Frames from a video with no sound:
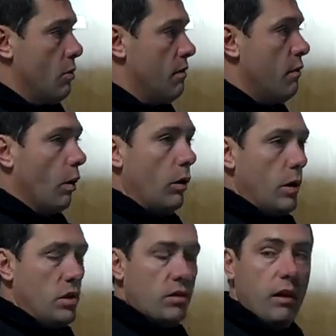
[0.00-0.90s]
before it
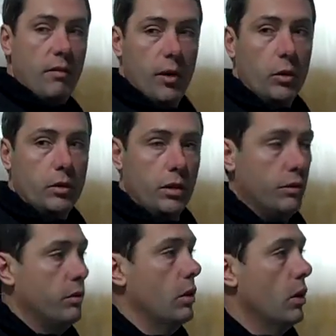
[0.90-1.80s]
reaches our
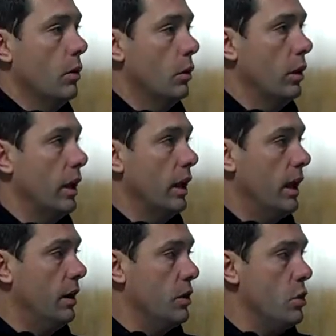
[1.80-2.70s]
filters. We're looking at